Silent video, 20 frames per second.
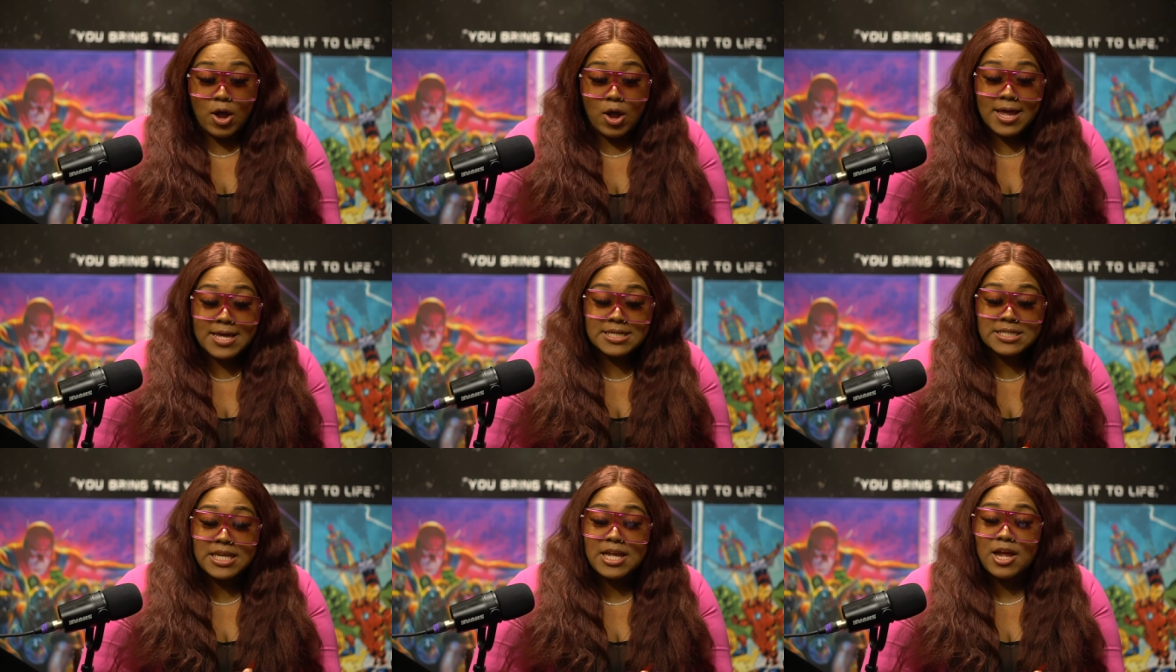
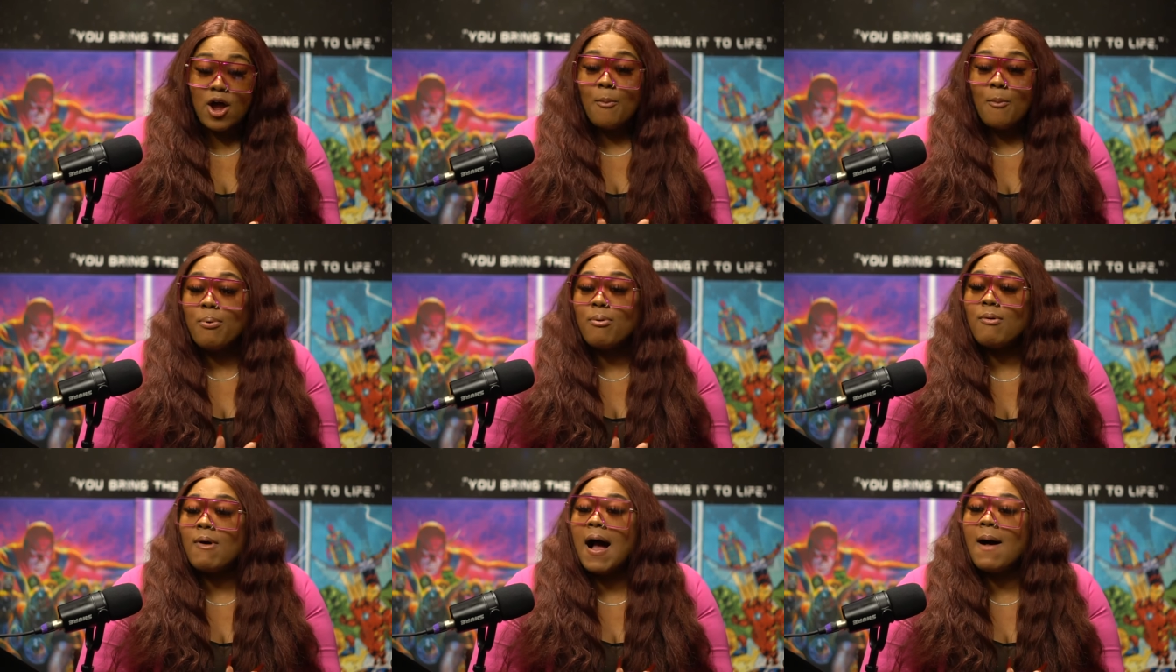is it a
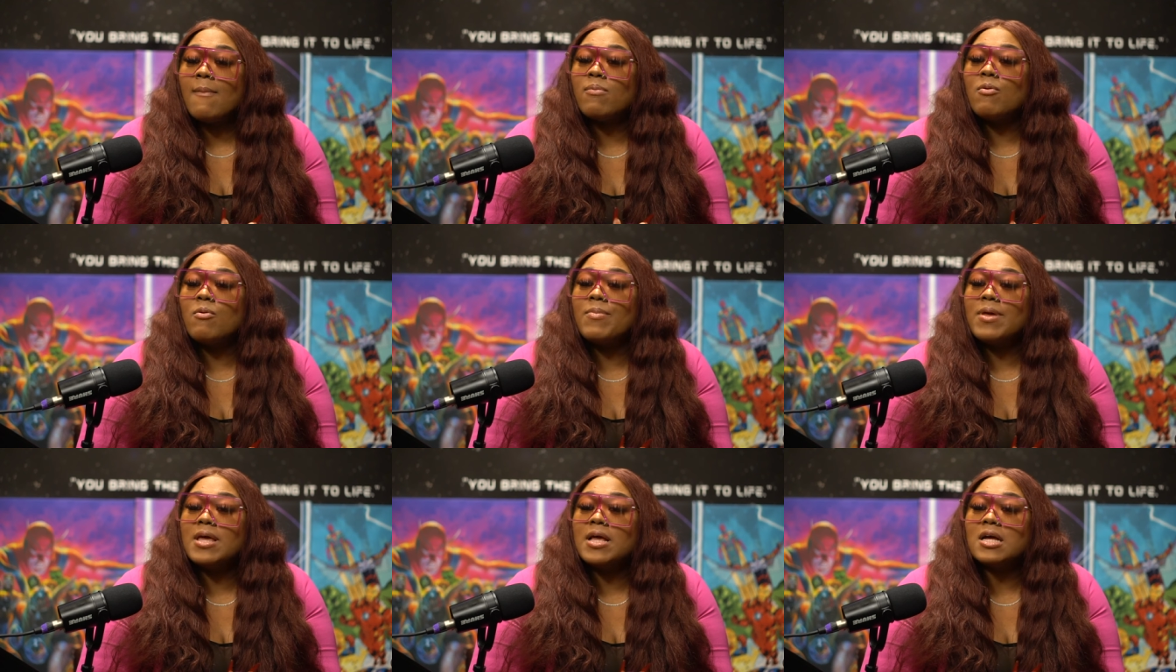
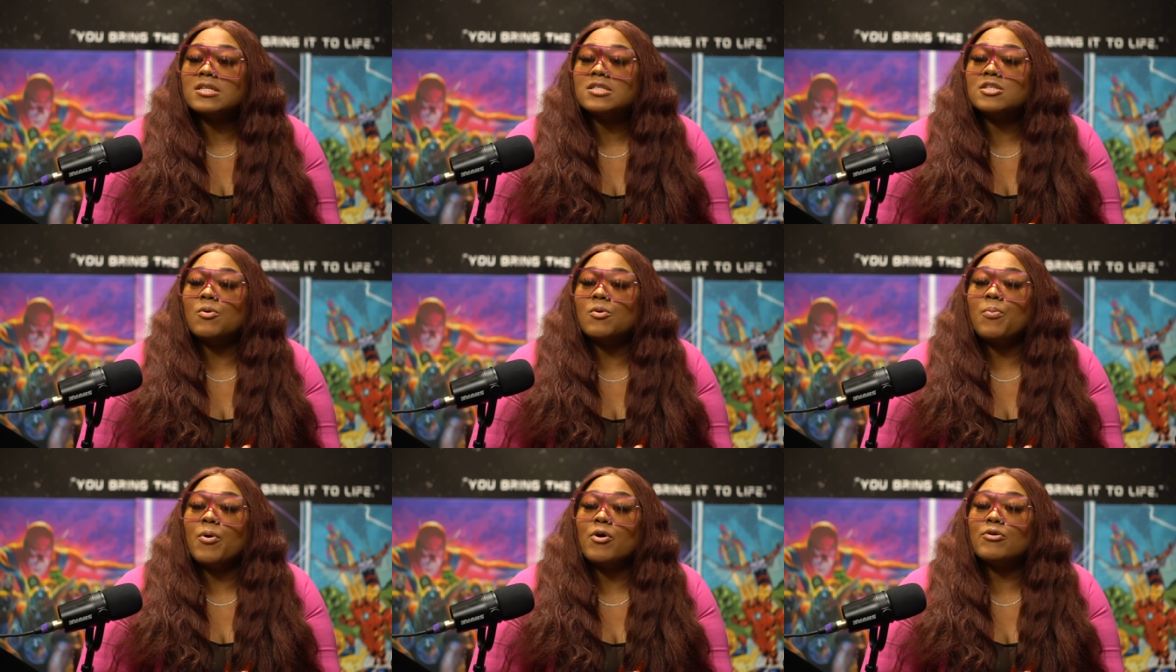problem because
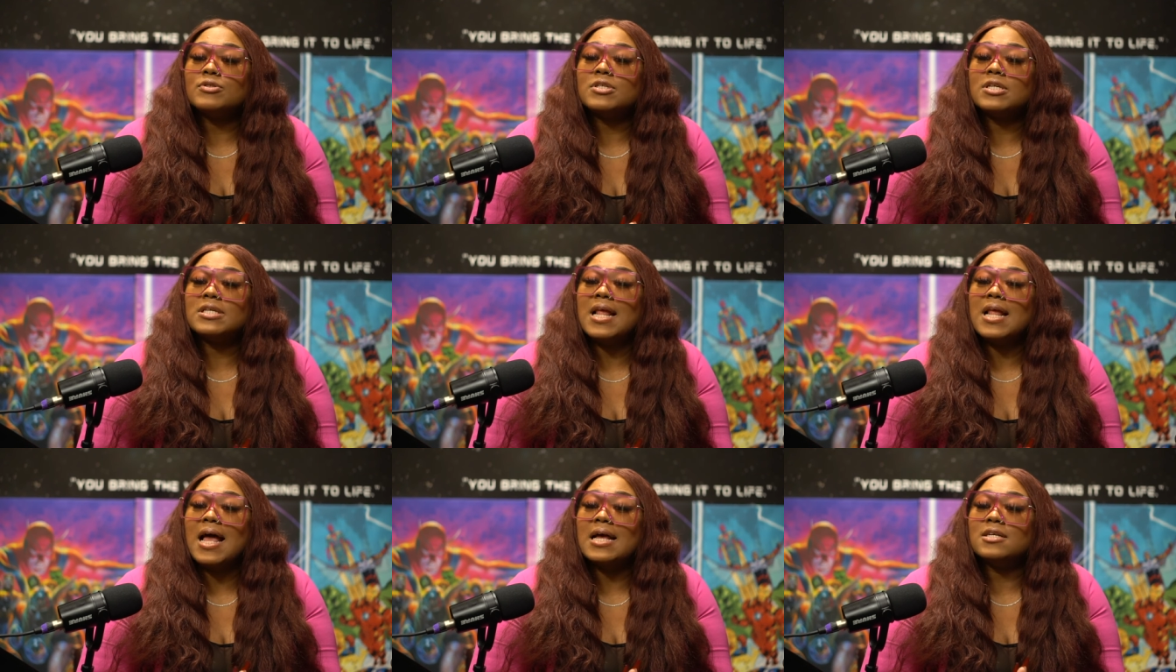the
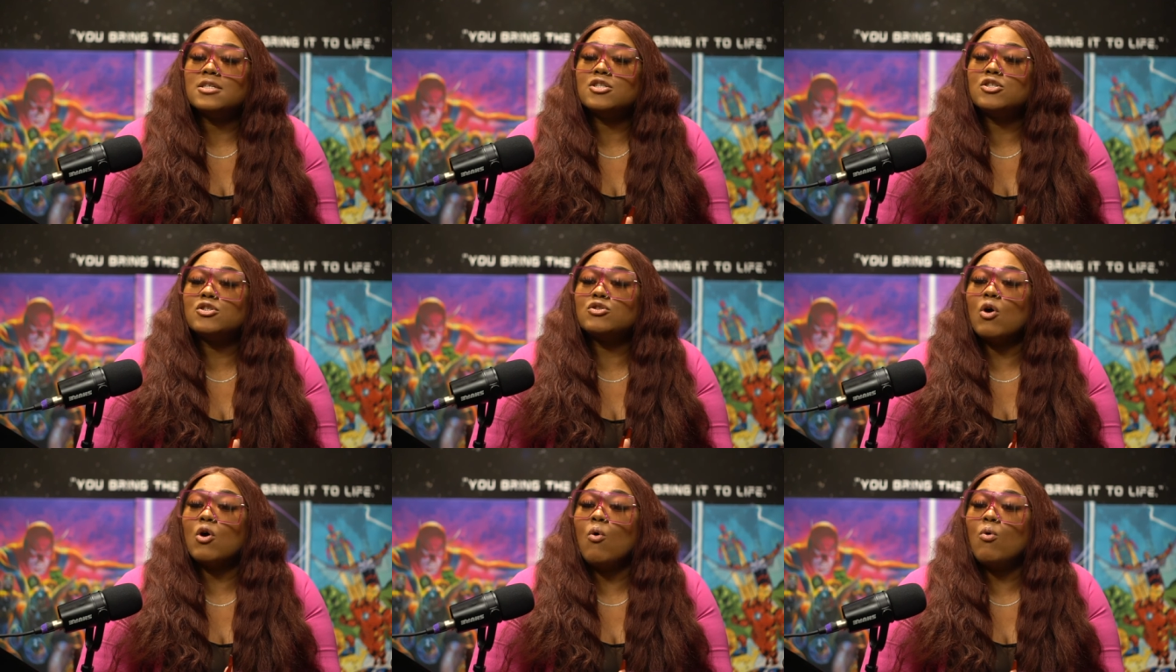person that
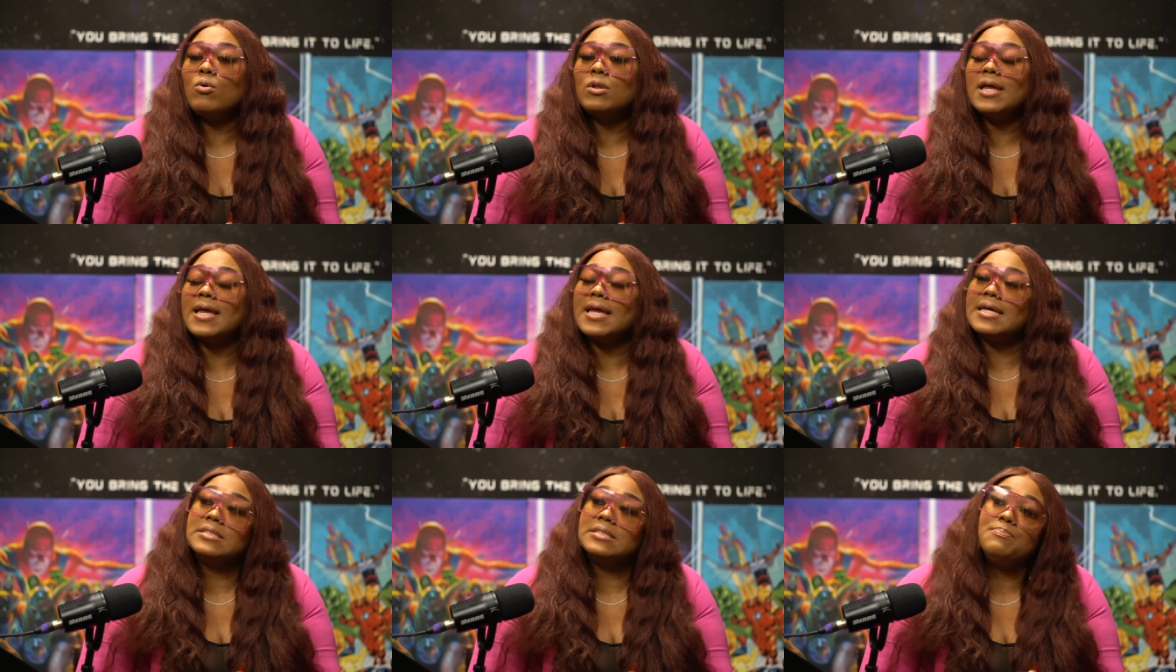stole
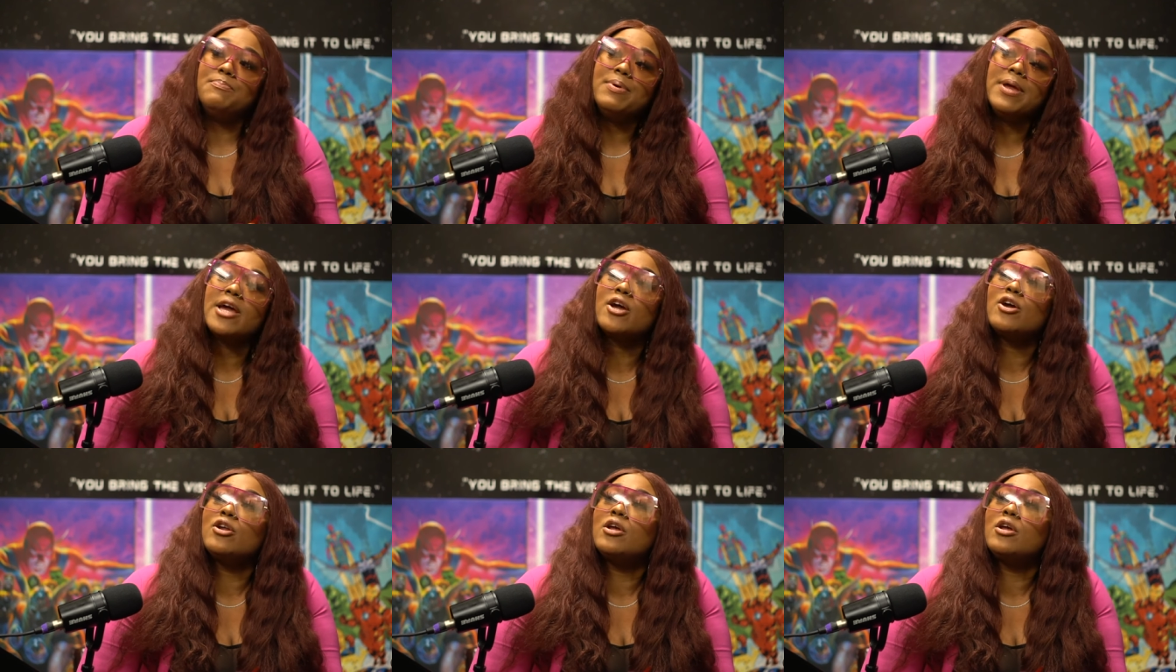it is
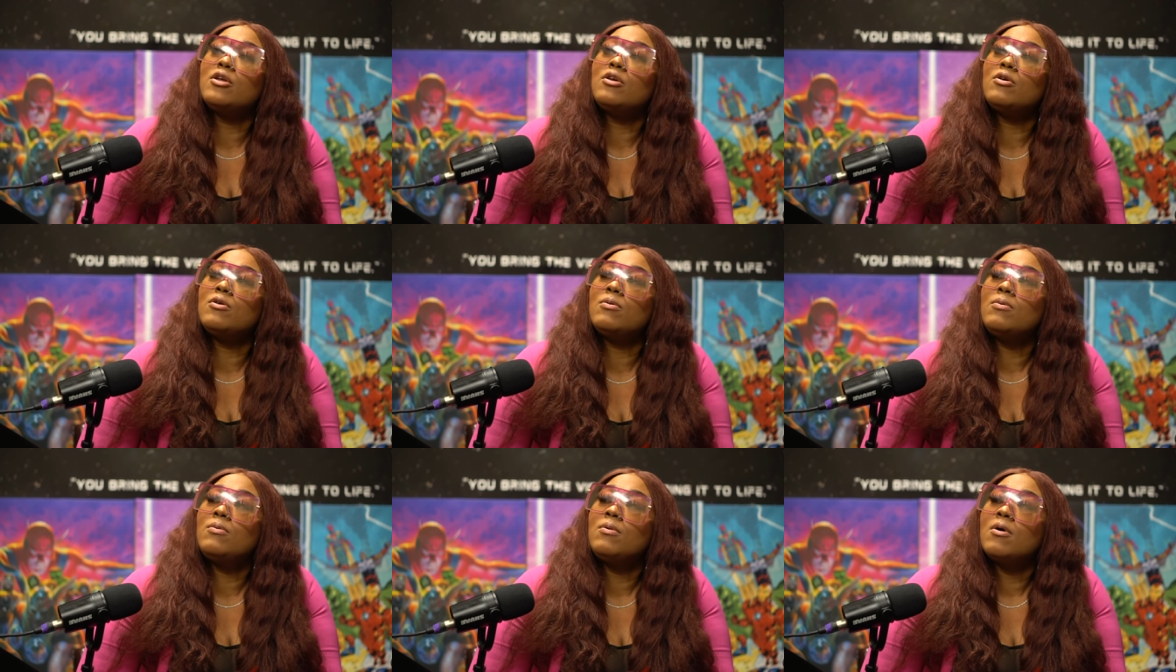bigger than
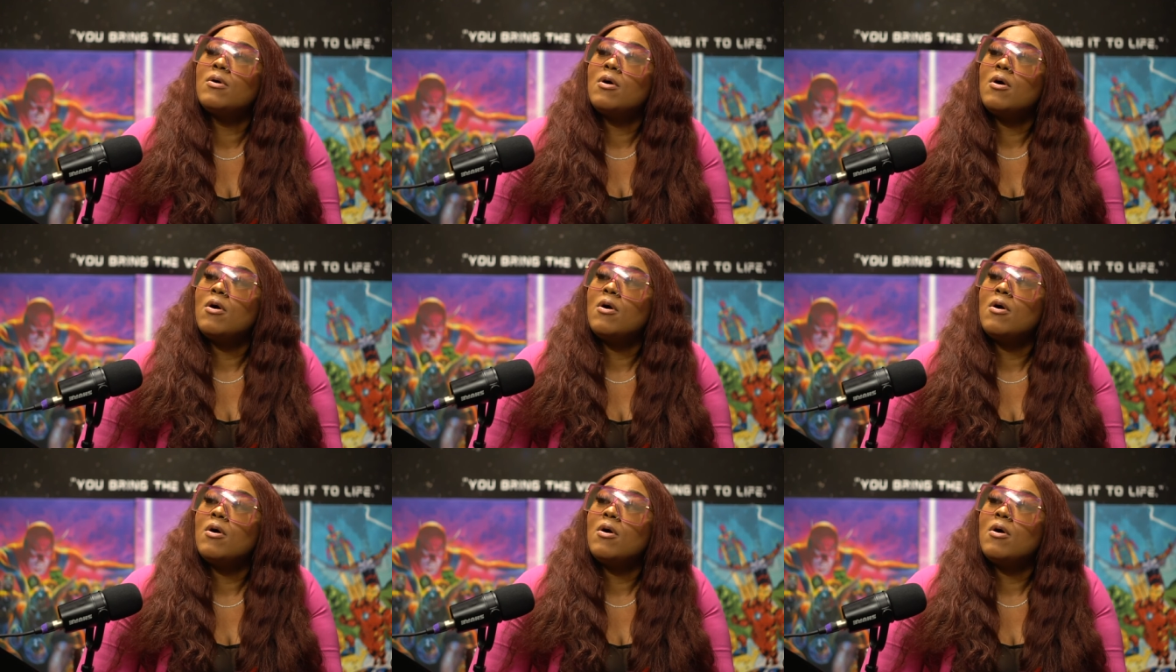you?